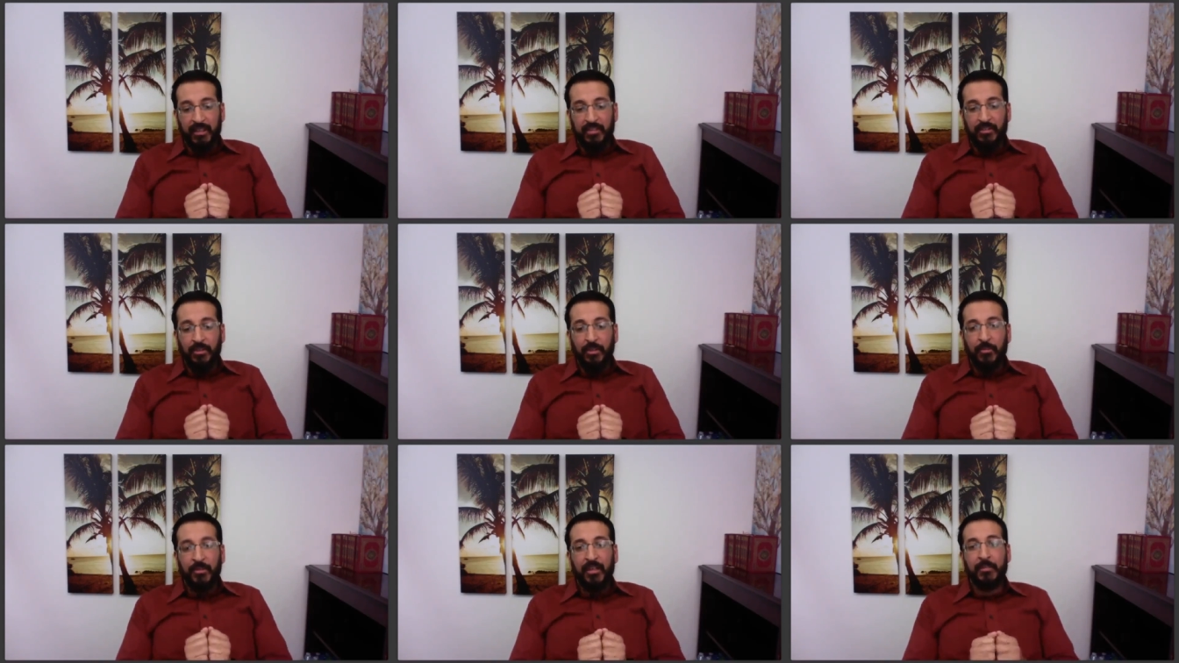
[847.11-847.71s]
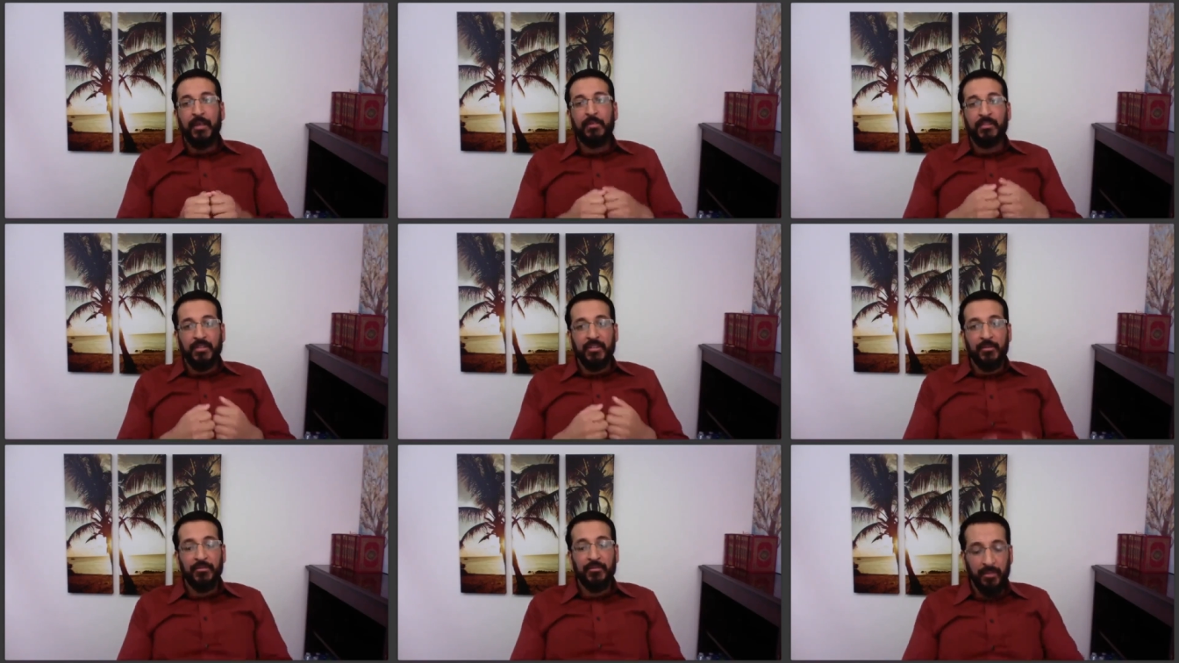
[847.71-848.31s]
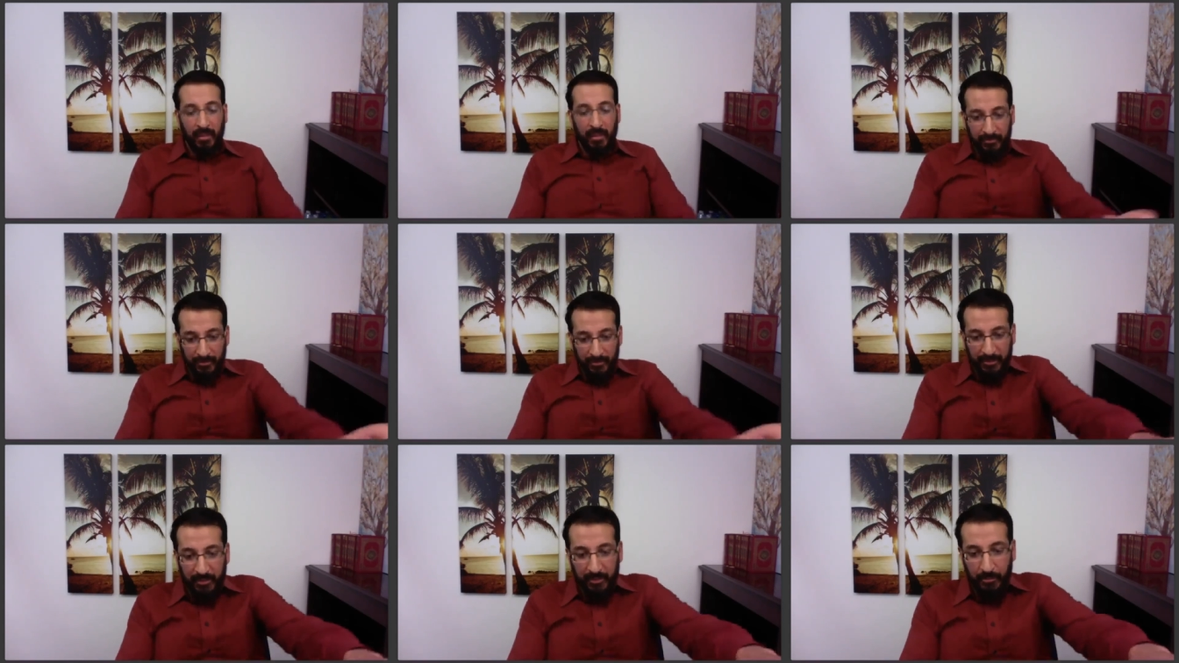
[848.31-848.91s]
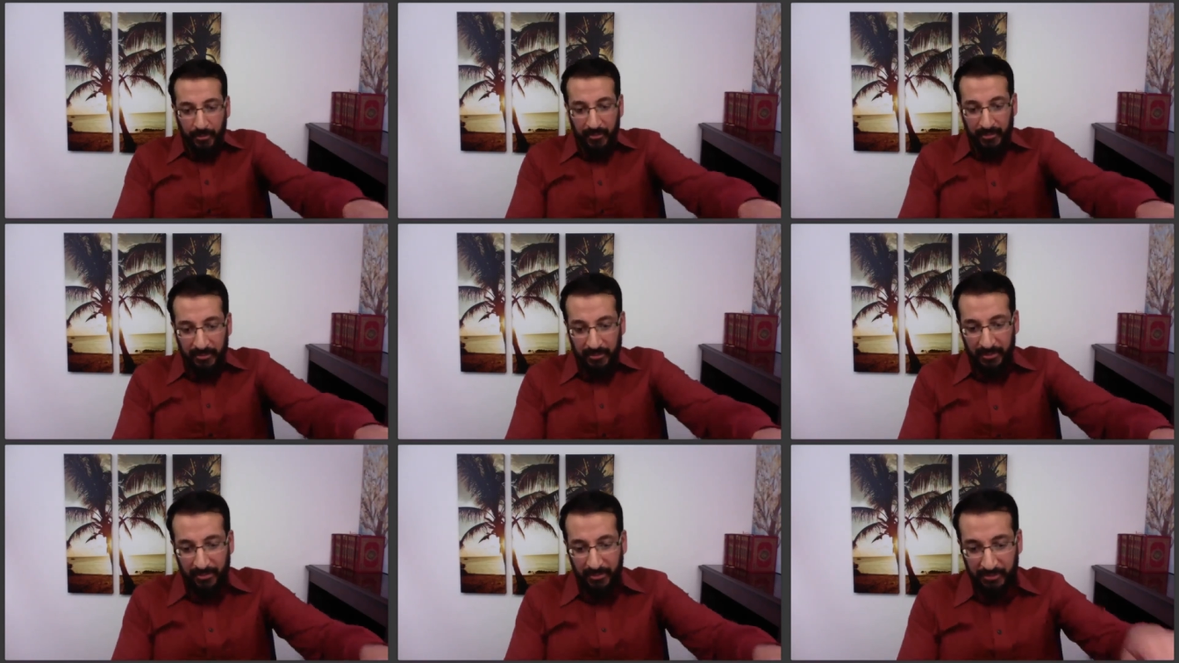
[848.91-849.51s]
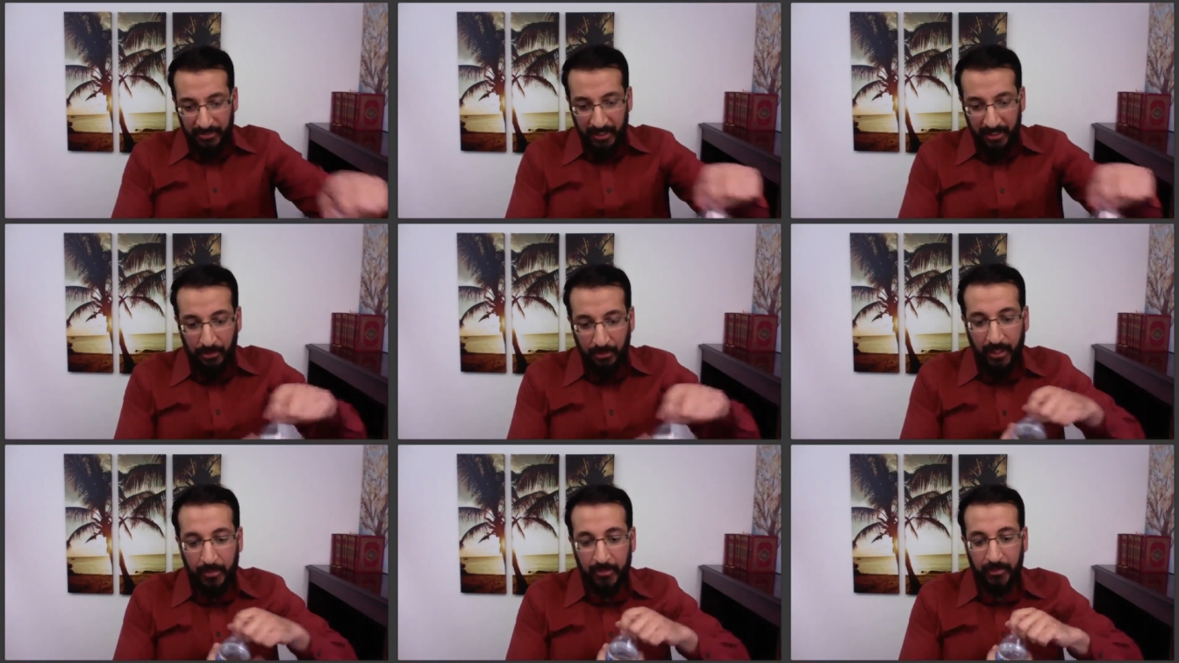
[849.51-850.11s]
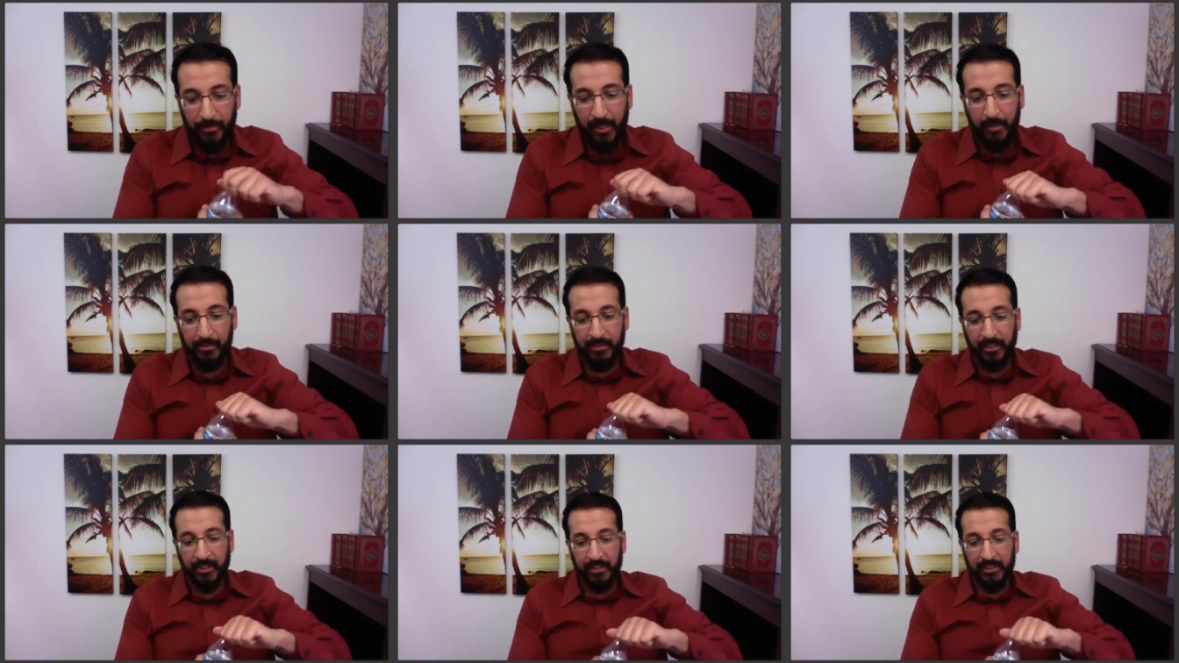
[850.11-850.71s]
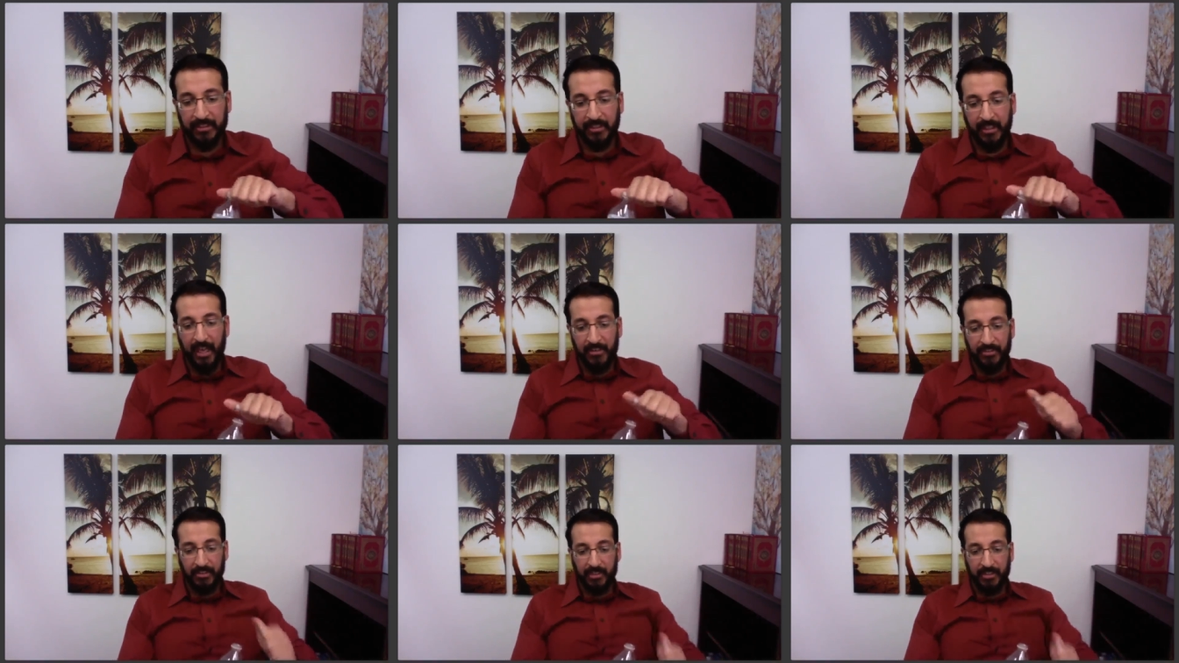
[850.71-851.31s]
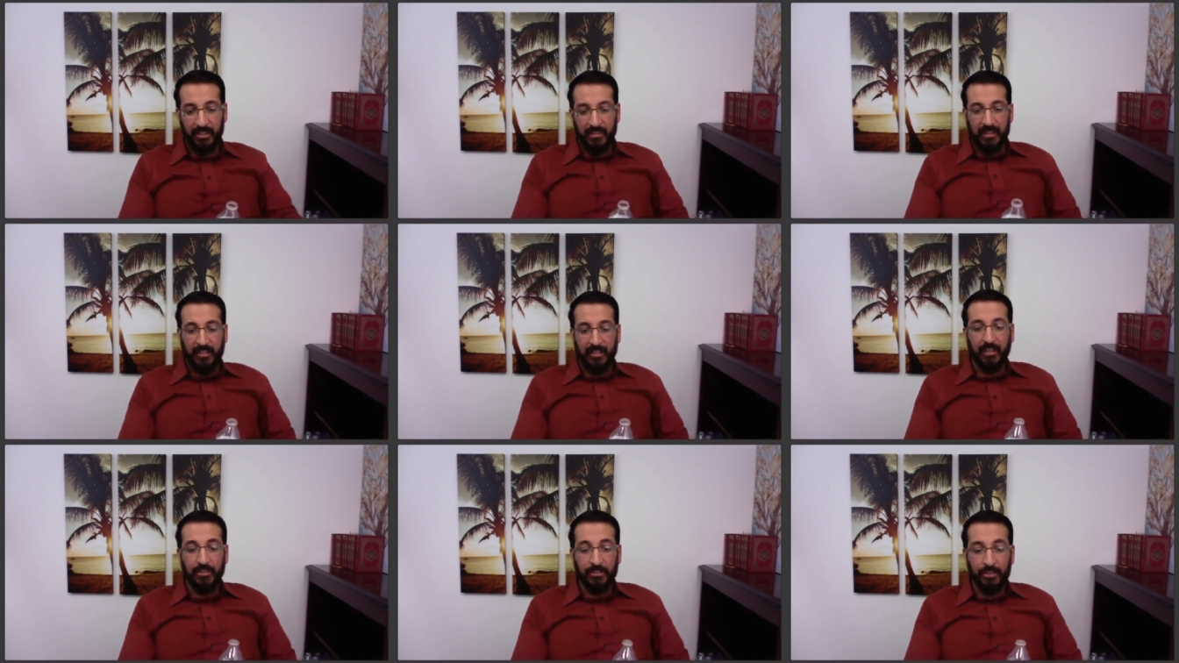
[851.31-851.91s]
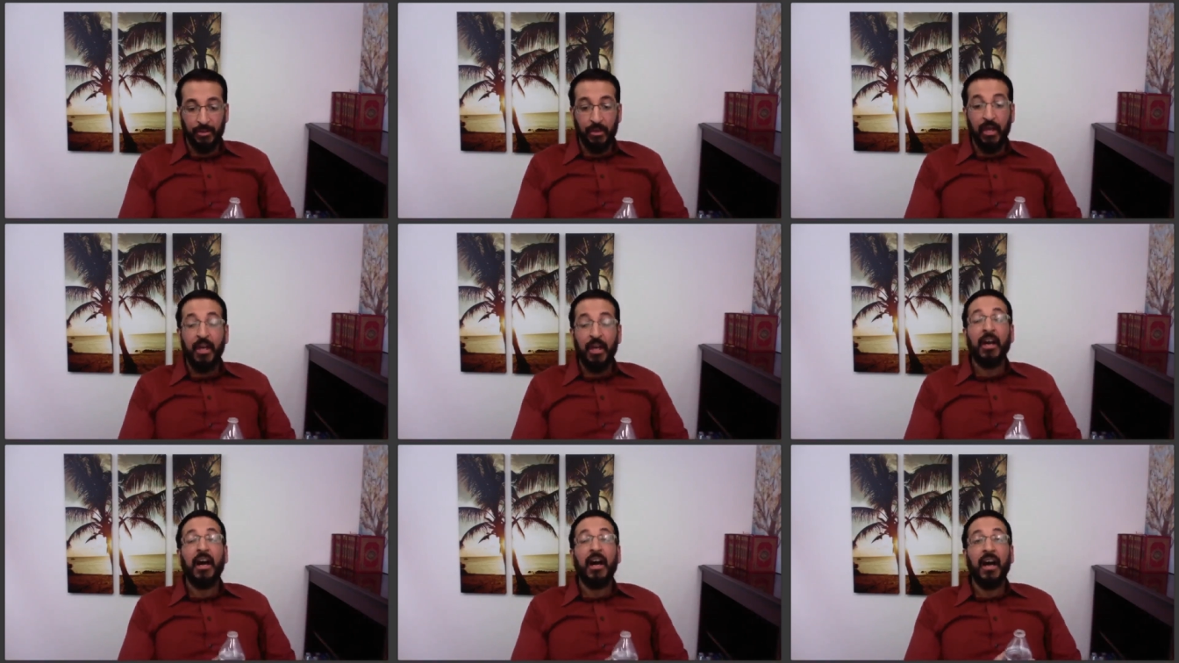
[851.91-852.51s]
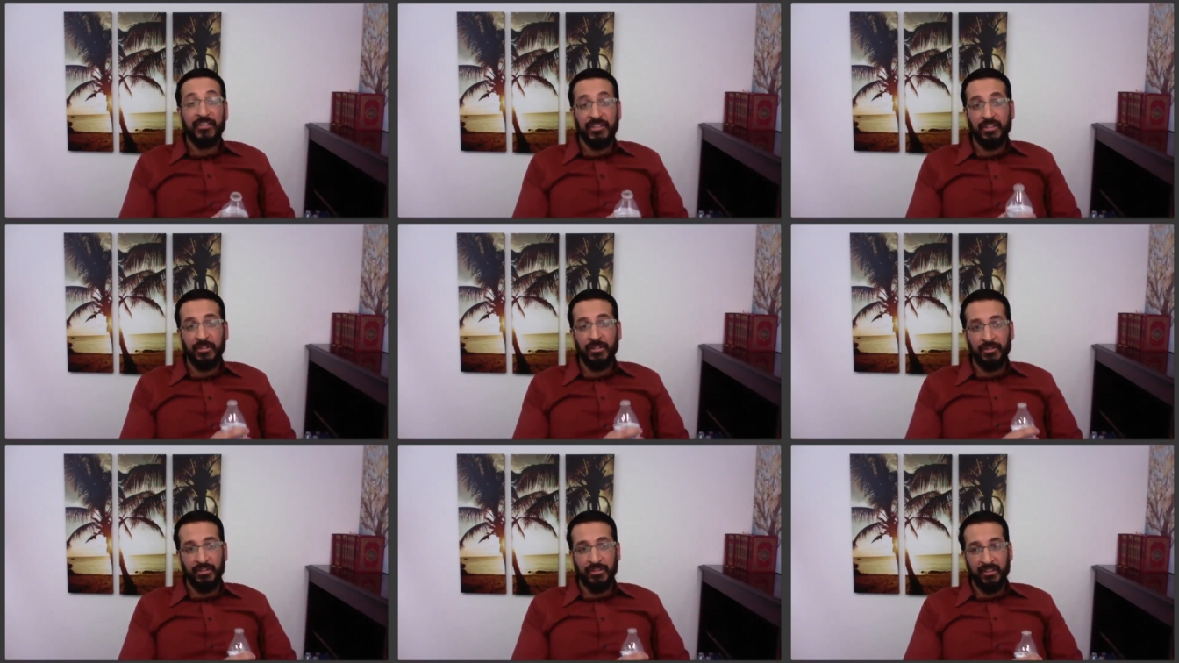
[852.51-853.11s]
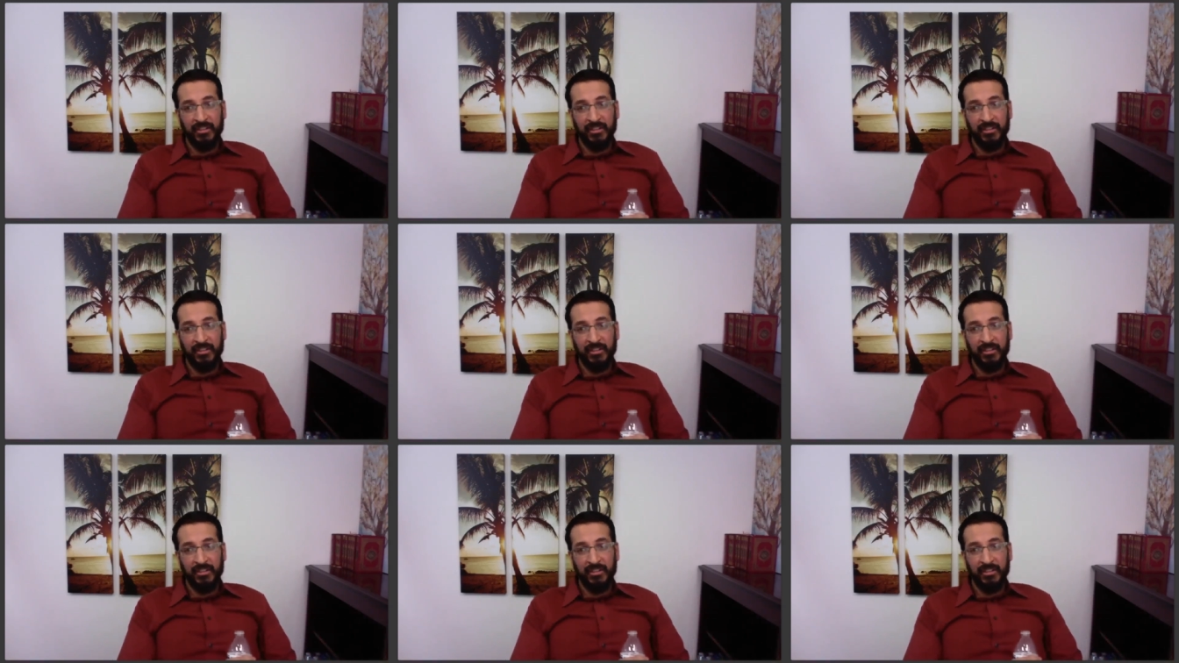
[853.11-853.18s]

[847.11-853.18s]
It's a hormone that maybe some of you are familiar with. It's gained quite a bit of popularity in the last decade or so, oxytocin.